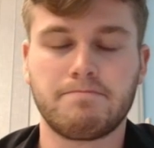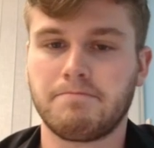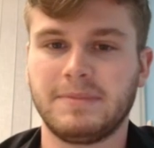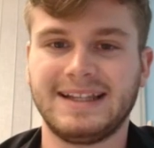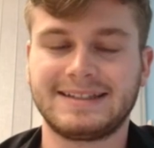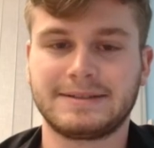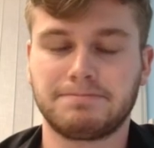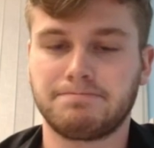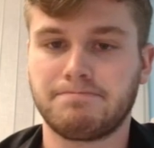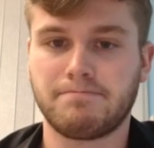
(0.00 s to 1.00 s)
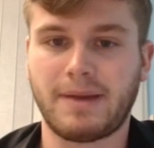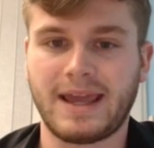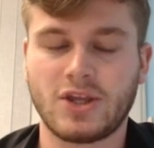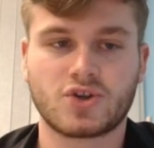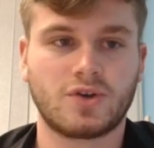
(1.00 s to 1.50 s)
this
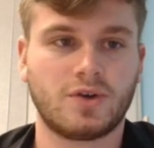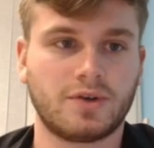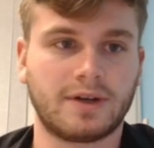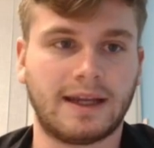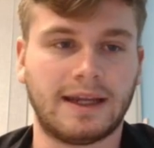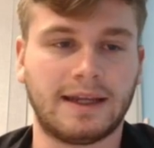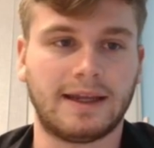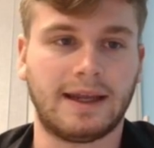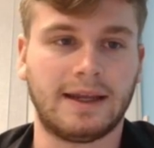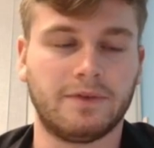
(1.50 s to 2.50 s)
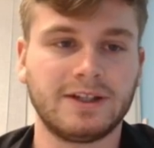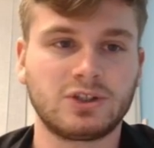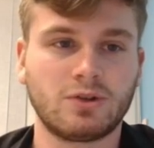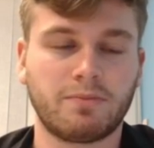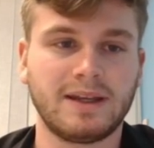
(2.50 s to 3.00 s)
page on
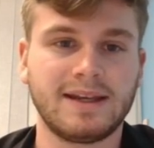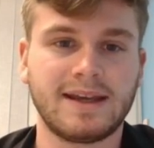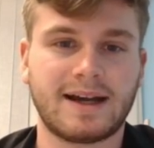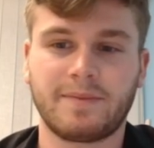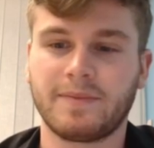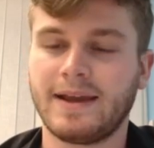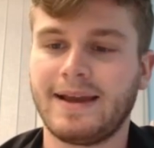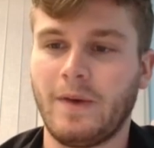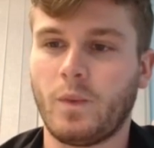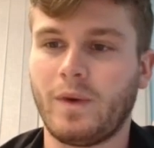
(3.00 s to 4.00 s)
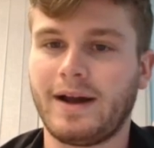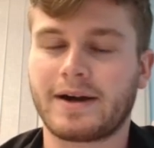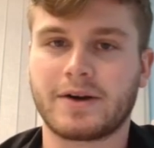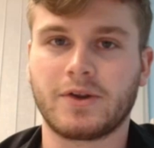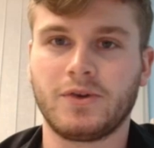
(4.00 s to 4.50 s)
Investopedia,
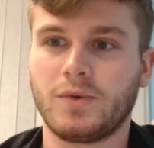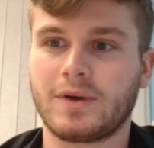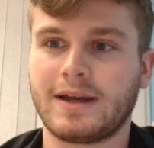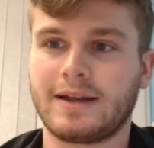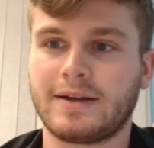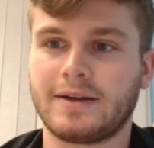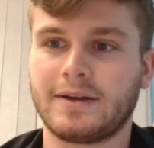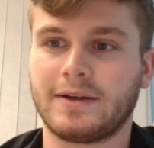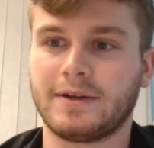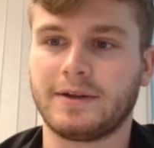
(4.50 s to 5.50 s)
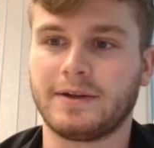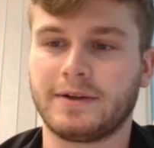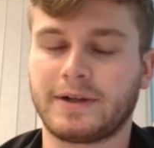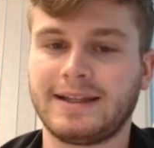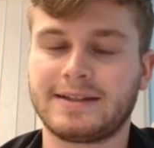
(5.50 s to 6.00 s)
where you can
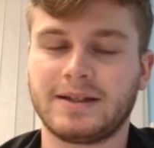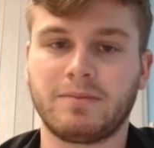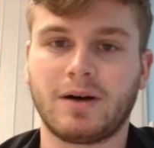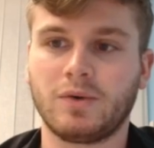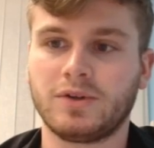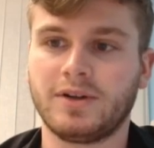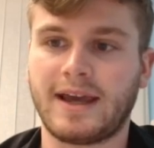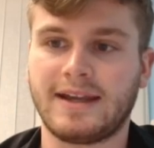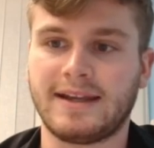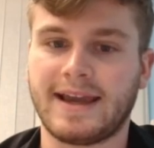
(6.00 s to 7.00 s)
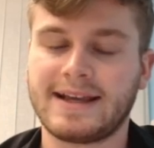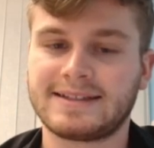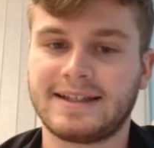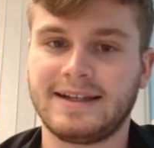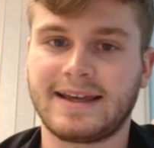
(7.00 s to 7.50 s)
read about the ADX
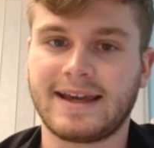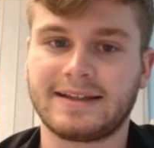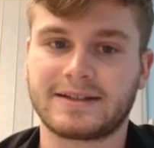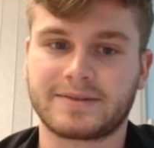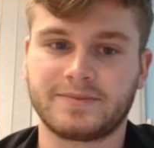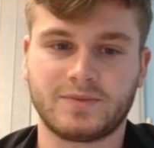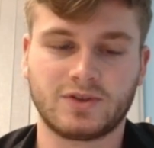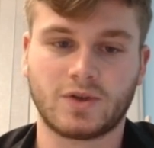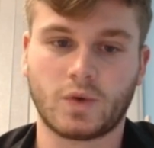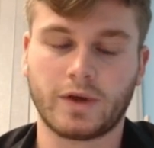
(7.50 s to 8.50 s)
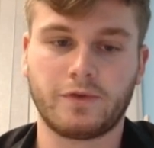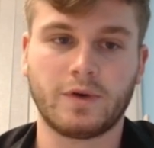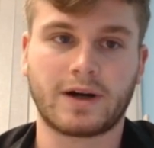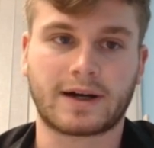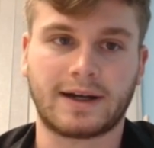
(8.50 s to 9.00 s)
indicator. So if
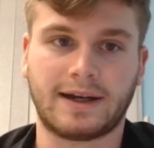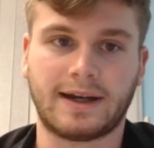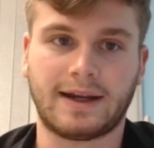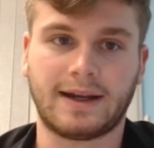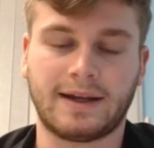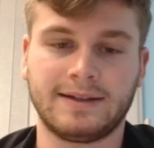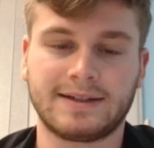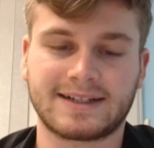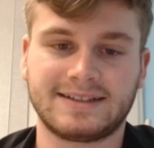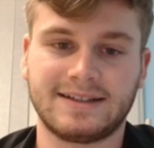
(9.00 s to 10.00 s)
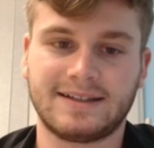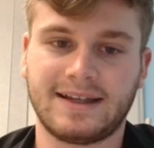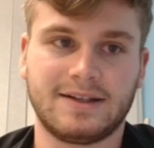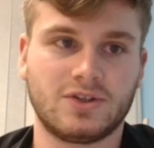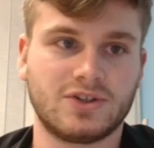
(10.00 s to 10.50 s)
you are interested
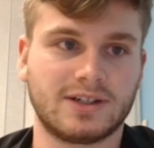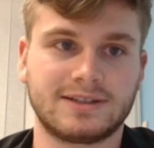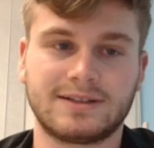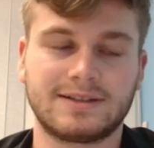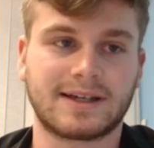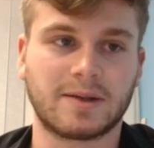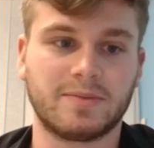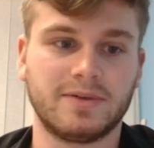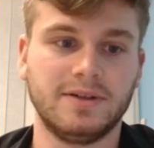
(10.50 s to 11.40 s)
in, just type